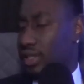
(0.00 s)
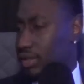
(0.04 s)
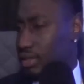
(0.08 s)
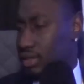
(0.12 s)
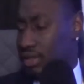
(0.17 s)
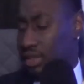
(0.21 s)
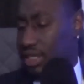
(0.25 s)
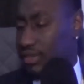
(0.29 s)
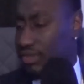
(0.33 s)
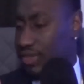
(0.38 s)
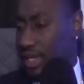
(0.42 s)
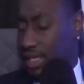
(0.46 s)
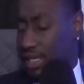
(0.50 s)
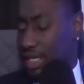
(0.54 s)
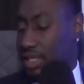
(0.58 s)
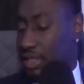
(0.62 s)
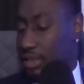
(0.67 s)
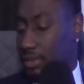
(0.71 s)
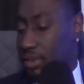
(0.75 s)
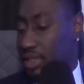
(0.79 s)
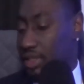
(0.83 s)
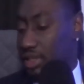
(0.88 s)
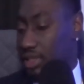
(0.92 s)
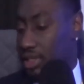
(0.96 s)
if I get
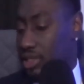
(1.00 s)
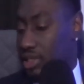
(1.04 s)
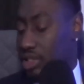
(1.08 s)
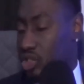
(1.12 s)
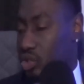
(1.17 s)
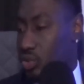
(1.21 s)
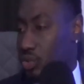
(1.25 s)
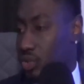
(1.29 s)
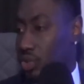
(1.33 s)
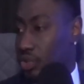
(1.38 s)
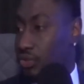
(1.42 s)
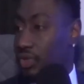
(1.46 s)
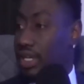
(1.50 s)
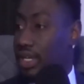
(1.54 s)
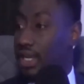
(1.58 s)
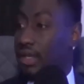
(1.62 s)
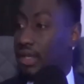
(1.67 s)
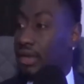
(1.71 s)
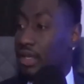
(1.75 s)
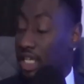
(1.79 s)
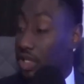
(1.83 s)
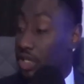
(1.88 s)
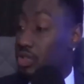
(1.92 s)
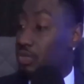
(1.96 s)
the story correct.
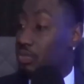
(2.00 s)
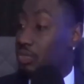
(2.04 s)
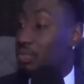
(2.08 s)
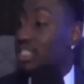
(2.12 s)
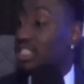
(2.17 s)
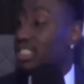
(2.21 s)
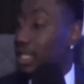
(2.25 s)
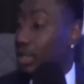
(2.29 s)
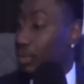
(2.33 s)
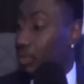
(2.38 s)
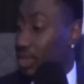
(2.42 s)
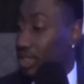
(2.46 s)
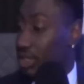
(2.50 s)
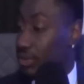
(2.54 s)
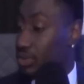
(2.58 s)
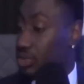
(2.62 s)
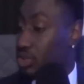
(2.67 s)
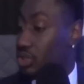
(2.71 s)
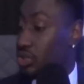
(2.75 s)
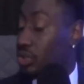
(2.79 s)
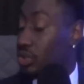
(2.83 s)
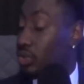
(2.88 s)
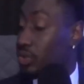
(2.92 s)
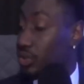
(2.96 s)
He was a beast at what he was
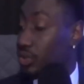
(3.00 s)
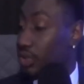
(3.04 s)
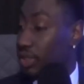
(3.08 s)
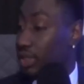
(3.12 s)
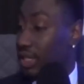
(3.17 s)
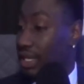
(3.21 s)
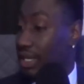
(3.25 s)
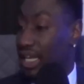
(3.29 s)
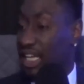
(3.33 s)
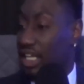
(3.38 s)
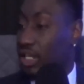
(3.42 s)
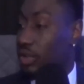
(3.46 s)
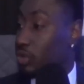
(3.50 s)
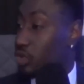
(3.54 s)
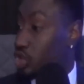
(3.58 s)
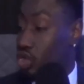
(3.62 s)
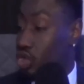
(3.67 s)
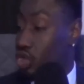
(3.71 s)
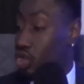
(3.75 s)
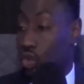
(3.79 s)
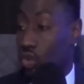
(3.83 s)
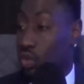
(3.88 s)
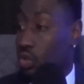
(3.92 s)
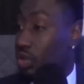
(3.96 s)
doing. And he was
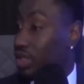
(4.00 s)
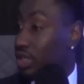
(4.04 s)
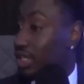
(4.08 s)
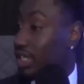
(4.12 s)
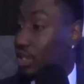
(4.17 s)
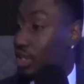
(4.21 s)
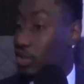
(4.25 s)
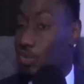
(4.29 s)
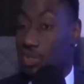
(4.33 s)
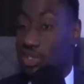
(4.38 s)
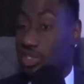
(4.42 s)
scoring and he was